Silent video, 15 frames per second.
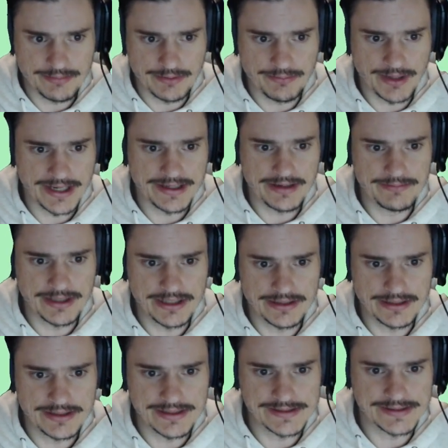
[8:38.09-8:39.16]
but Pygame
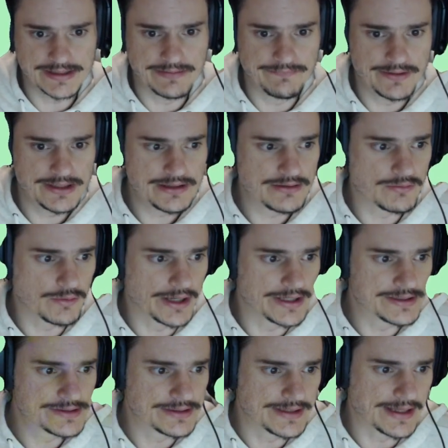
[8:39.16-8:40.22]
init is a convenient way
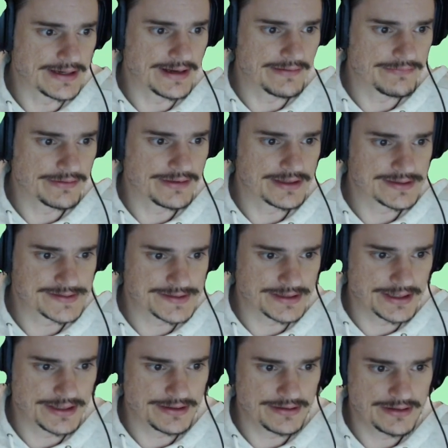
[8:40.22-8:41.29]
to get everything
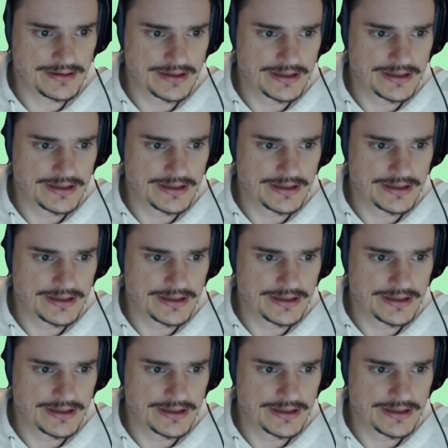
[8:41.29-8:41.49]
started.